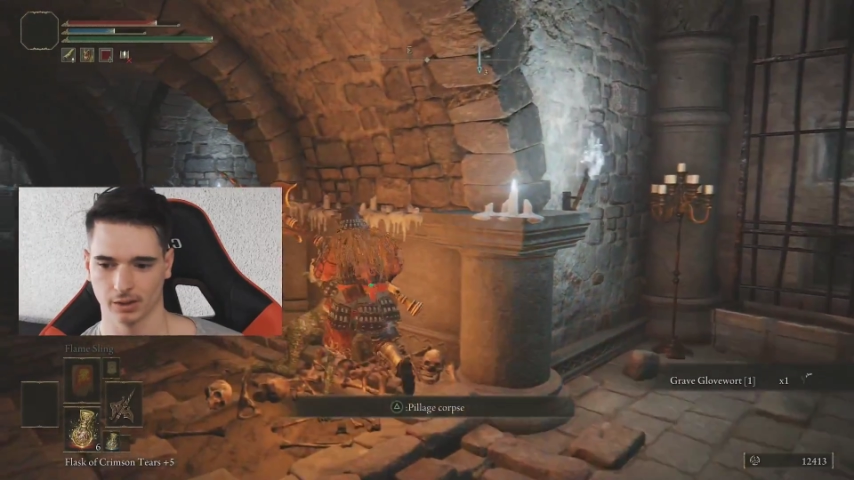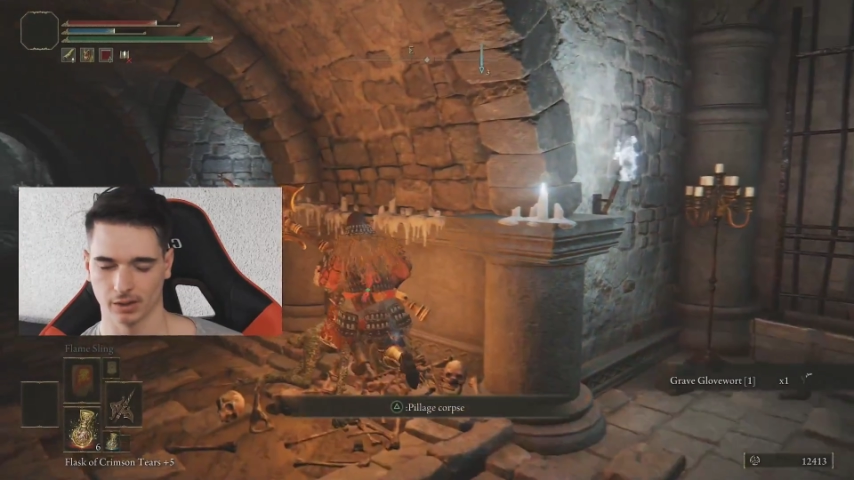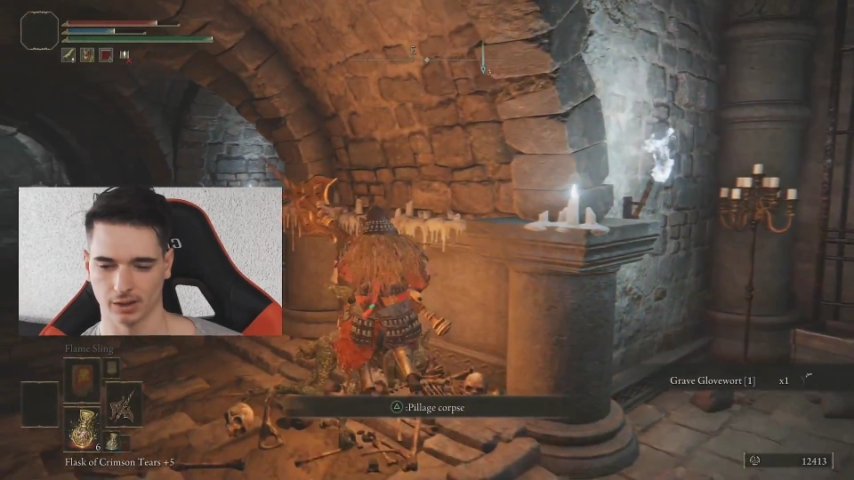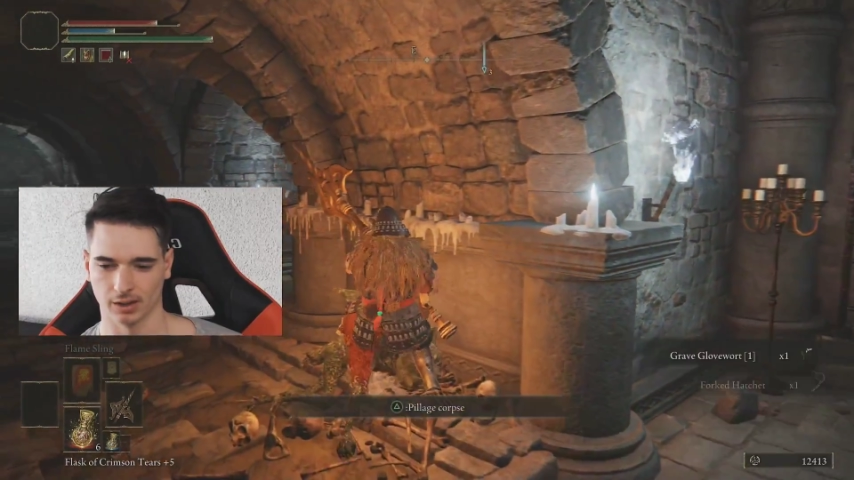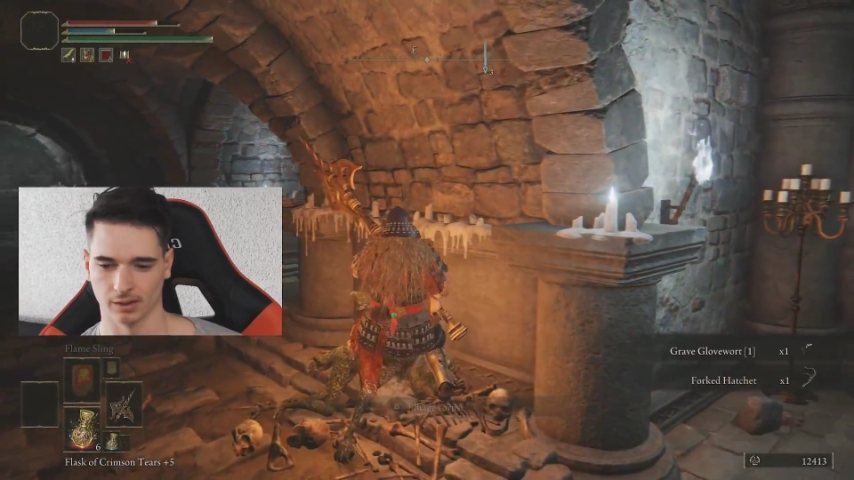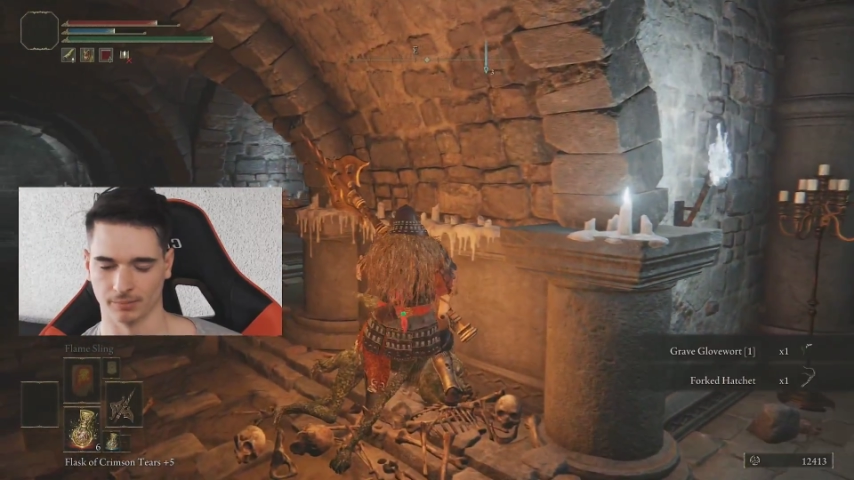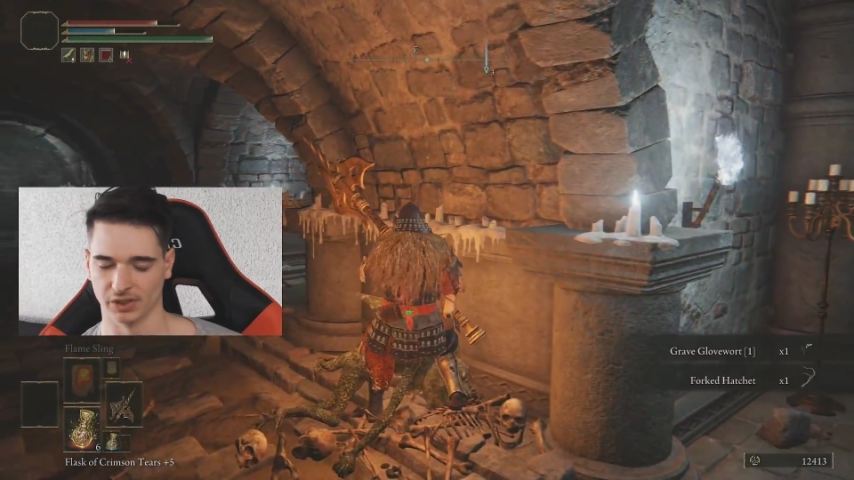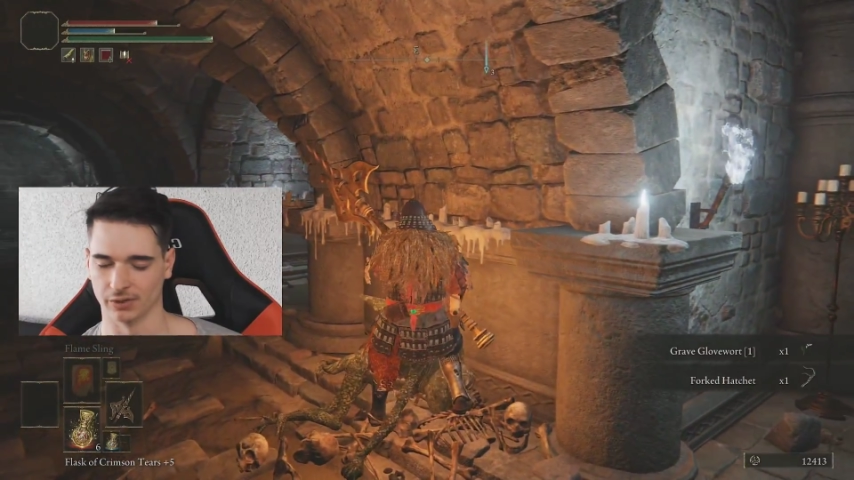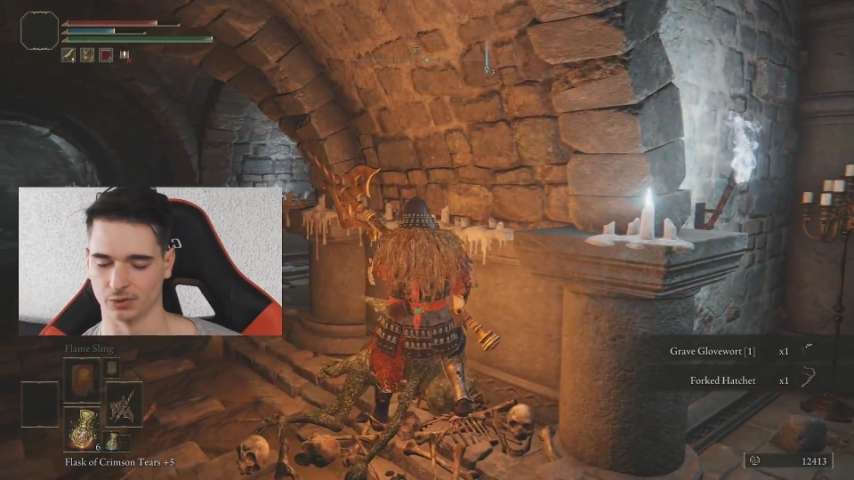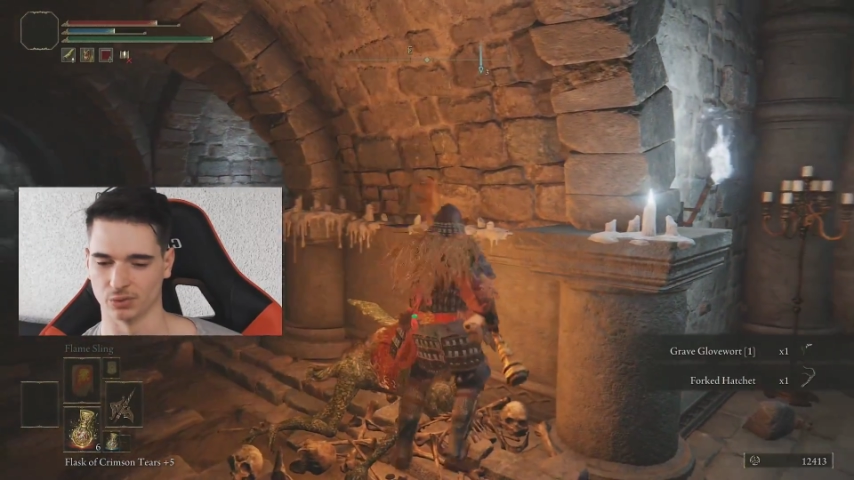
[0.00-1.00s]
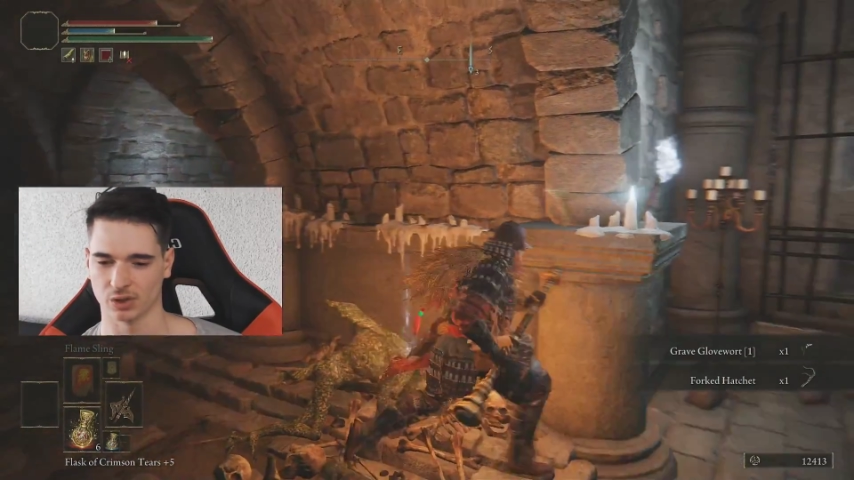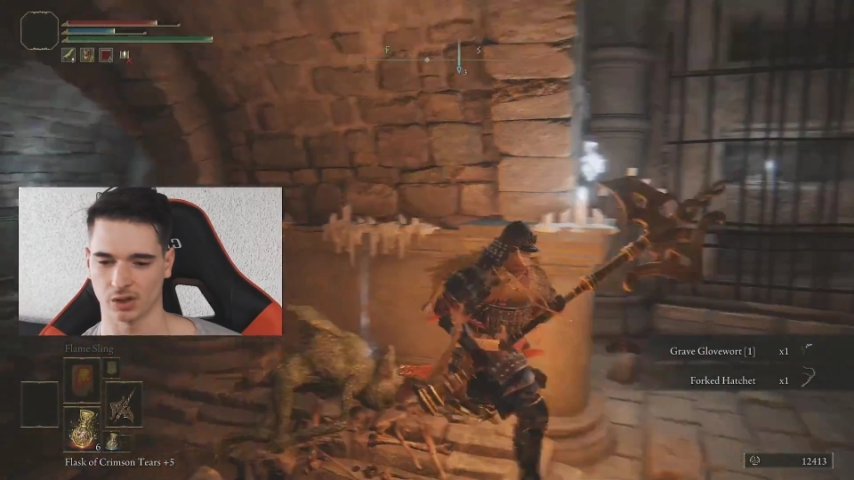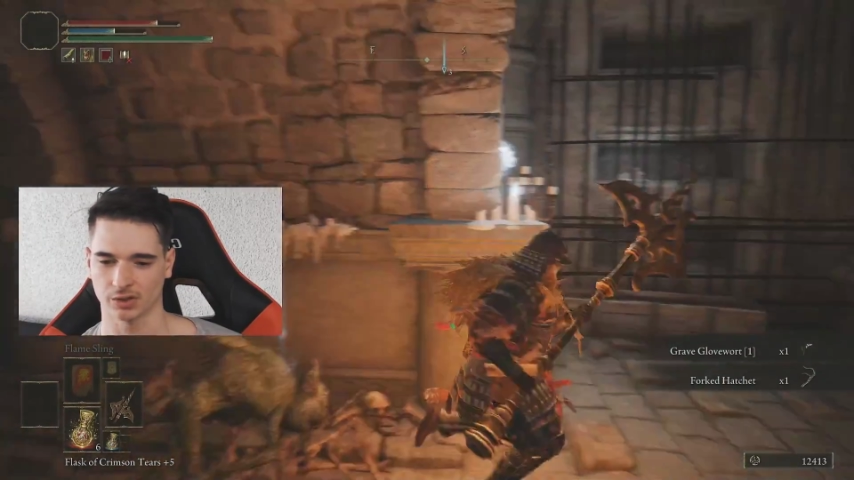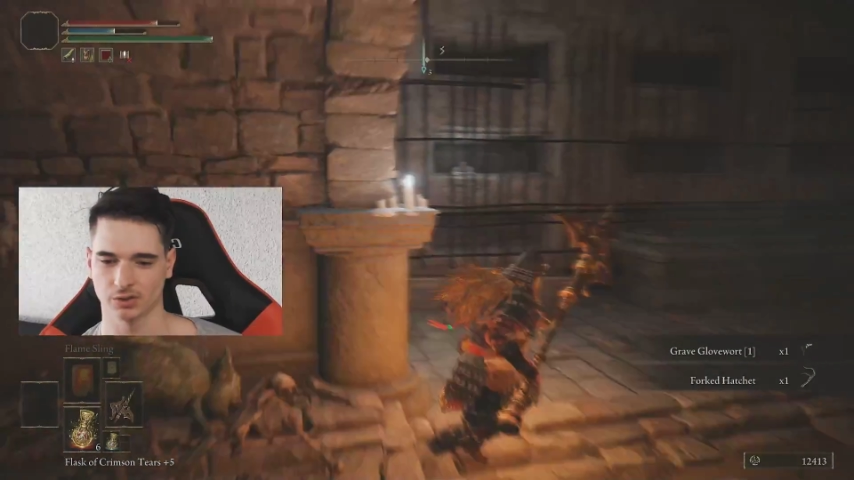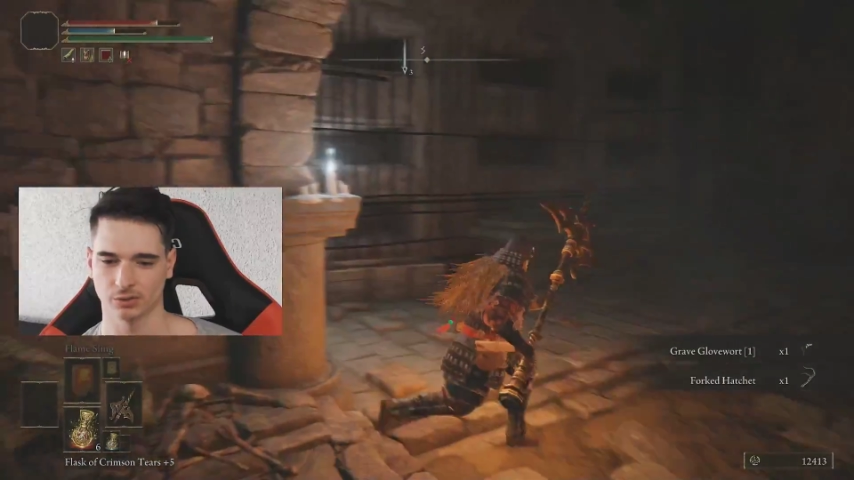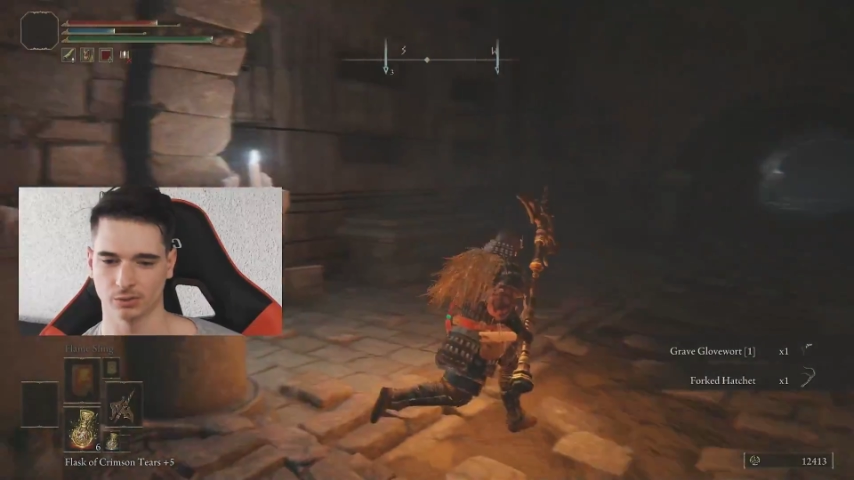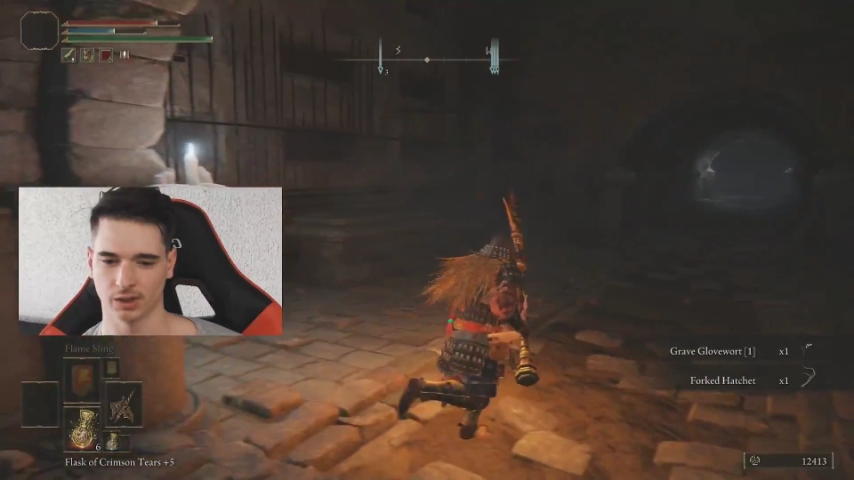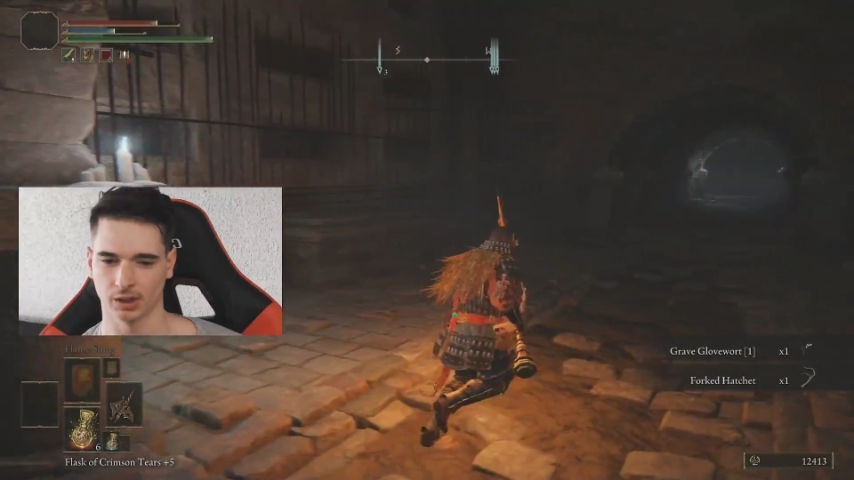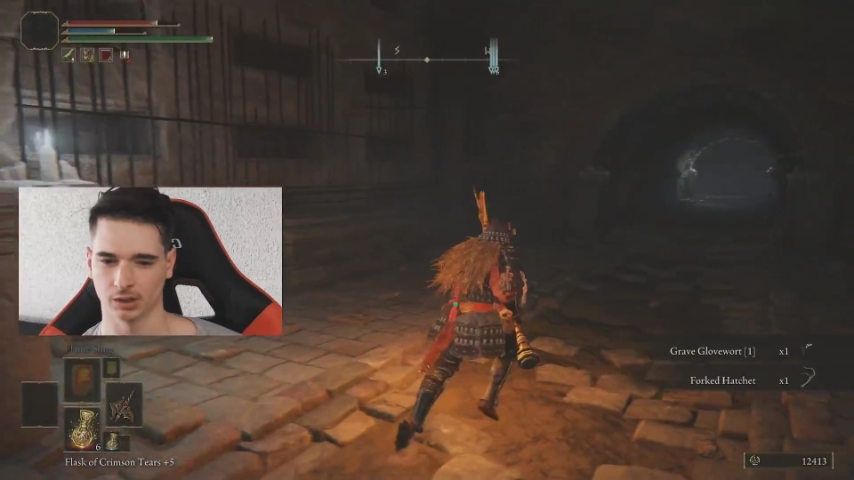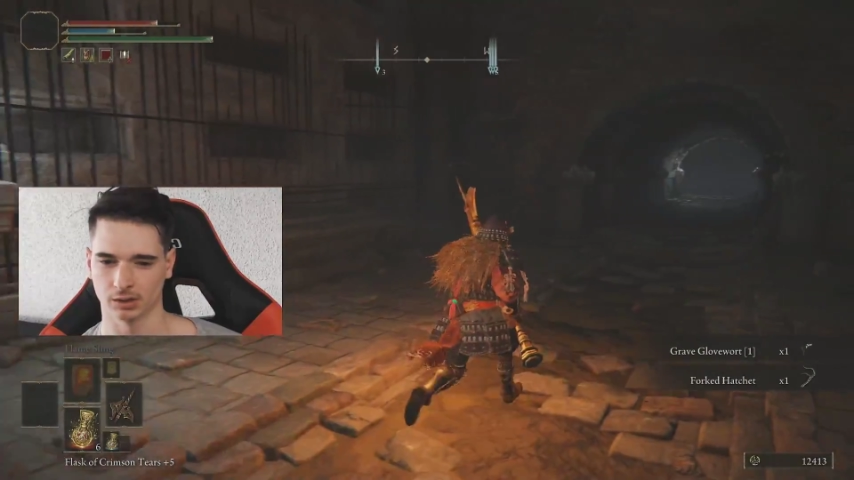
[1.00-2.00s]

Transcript: um, if you talk to a